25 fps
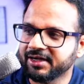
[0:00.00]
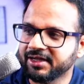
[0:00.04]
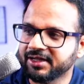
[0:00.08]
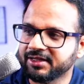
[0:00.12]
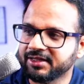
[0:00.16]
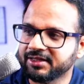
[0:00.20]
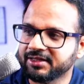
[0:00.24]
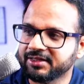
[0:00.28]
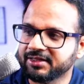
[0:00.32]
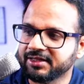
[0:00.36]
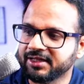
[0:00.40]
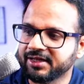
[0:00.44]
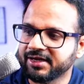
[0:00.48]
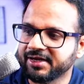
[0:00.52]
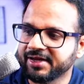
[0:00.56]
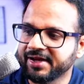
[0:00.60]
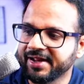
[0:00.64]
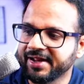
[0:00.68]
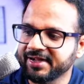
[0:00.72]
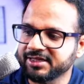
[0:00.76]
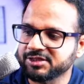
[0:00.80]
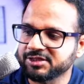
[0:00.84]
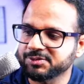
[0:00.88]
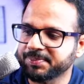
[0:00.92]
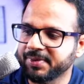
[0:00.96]
the
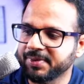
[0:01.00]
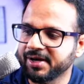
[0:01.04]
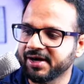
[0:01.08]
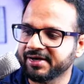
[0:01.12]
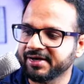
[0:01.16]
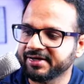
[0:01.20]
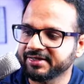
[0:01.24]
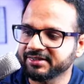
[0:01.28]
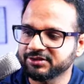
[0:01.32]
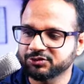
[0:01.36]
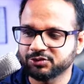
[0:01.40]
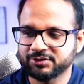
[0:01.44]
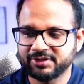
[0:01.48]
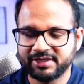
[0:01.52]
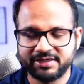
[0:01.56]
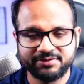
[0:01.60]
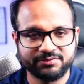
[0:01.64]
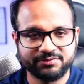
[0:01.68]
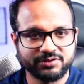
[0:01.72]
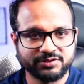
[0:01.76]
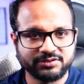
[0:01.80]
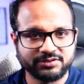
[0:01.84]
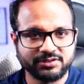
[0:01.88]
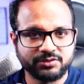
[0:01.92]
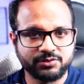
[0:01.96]
next part is, so that
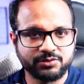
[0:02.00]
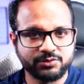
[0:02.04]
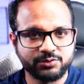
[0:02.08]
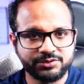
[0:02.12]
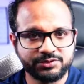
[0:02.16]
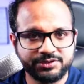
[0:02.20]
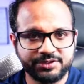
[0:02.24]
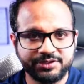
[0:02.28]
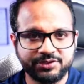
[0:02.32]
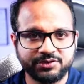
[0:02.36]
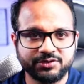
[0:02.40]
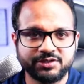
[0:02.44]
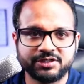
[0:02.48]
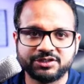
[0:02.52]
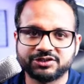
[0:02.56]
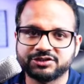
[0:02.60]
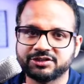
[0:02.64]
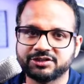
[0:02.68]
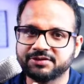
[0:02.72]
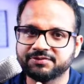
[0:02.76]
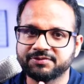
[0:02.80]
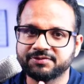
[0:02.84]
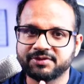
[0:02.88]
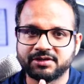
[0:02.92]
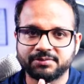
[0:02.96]
was the course
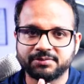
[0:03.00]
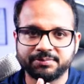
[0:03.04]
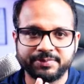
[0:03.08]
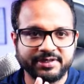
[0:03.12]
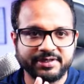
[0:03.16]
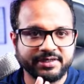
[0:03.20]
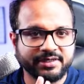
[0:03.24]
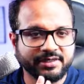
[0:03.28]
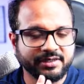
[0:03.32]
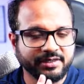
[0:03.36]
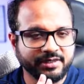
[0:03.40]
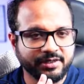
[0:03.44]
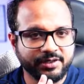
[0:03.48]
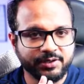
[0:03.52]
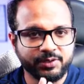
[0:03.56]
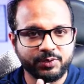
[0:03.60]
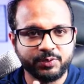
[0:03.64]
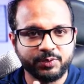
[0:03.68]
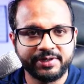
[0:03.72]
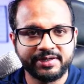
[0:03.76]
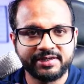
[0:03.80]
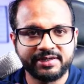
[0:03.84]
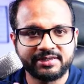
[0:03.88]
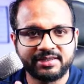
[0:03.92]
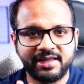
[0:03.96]
introduction. We'll be
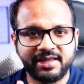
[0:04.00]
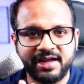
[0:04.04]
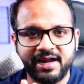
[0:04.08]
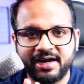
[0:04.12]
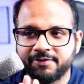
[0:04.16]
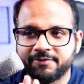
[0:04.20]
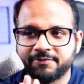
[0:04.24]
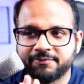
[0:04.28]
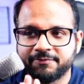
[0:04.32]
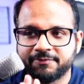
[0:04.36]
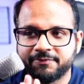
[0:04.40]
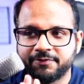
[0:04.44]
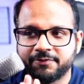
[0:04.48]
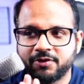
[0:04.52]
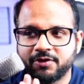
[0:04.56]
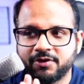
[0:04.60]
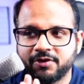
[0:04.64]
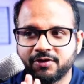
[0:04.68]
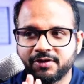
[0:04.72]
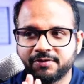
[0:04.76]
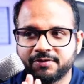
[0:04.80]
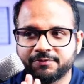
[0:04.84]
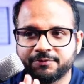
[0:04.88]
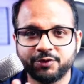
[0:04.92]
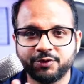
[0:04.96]
doing that
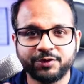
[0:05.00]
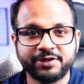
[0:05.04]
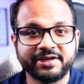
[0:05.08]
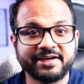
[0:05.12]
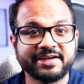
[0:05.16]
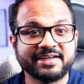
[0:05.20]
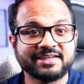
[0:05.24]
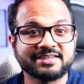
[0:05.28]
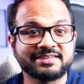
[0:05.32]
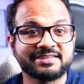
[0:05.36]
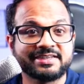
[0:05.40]
for 40 days.